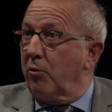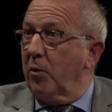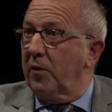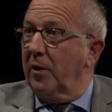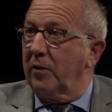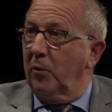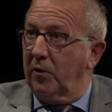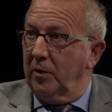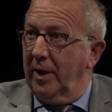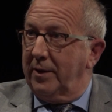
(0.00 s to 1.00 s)
process to
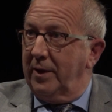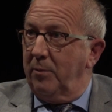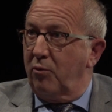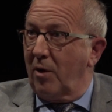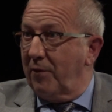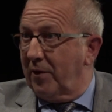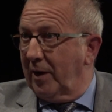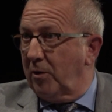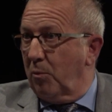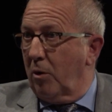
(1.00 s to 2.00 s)
select a private
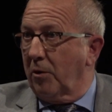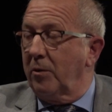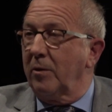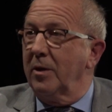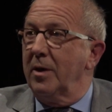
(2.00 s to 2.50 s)
sector partner